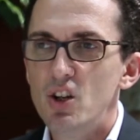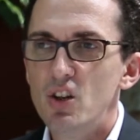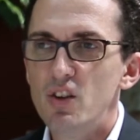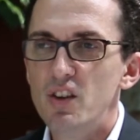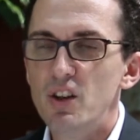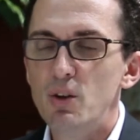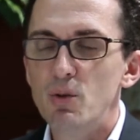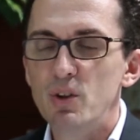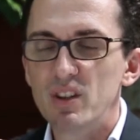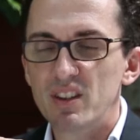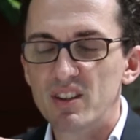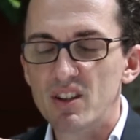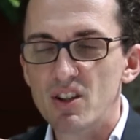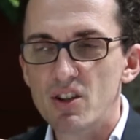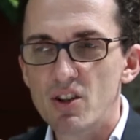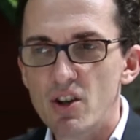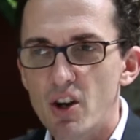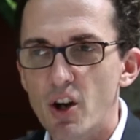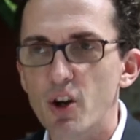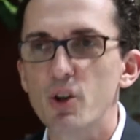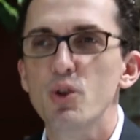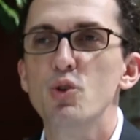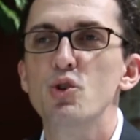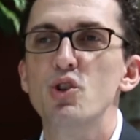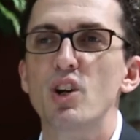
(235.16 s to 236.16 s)
there is
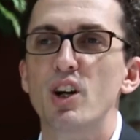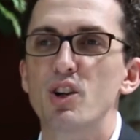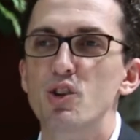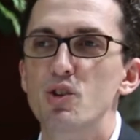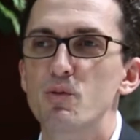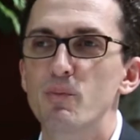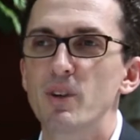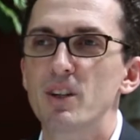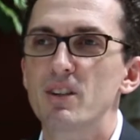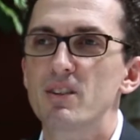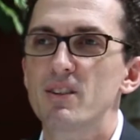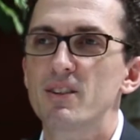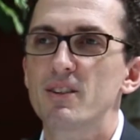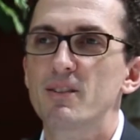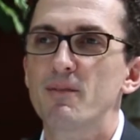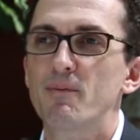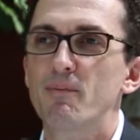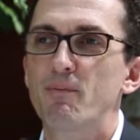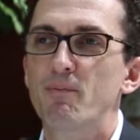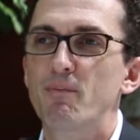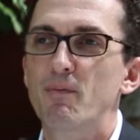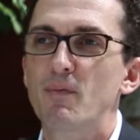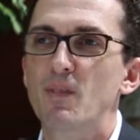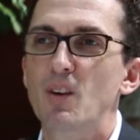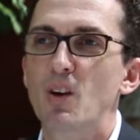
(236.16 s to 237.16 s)
no judgment
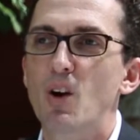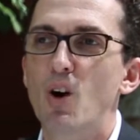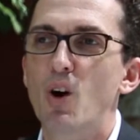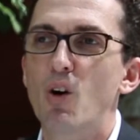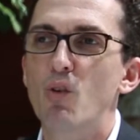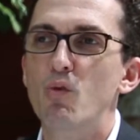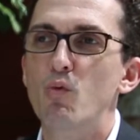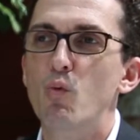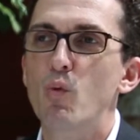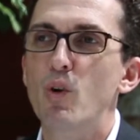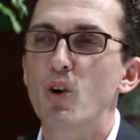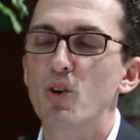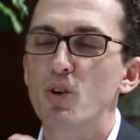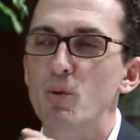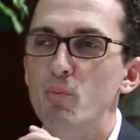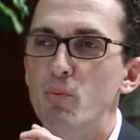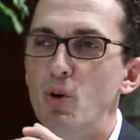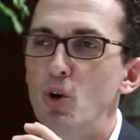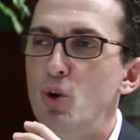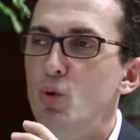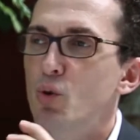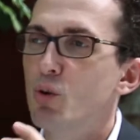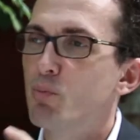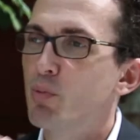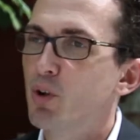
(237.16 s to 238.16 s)
of
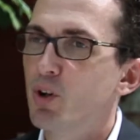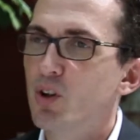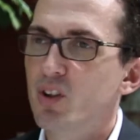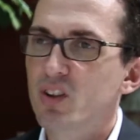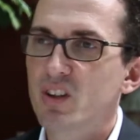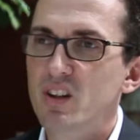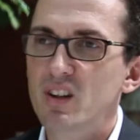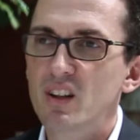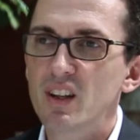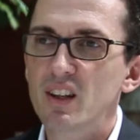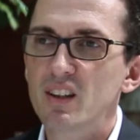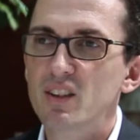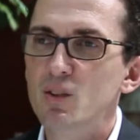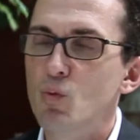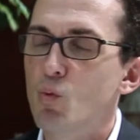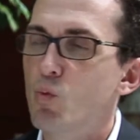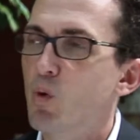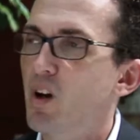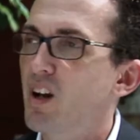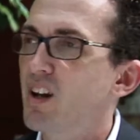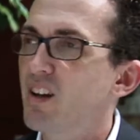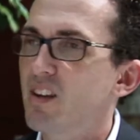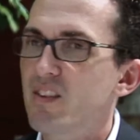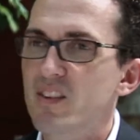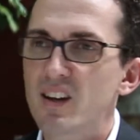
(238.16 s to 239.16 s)
who a person is,
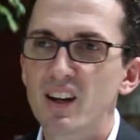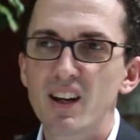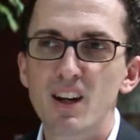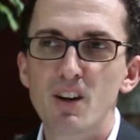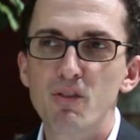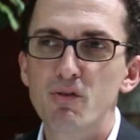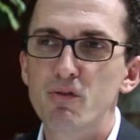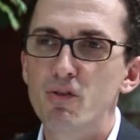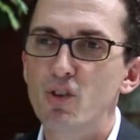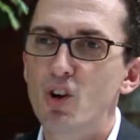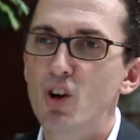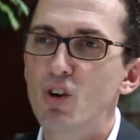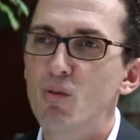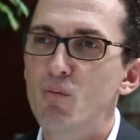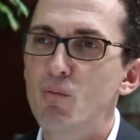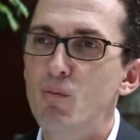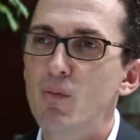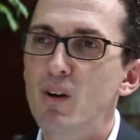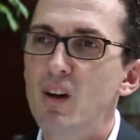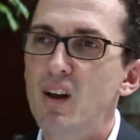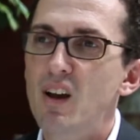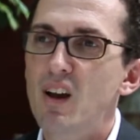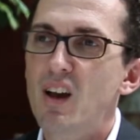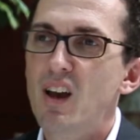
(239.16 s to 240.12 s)
where they are from.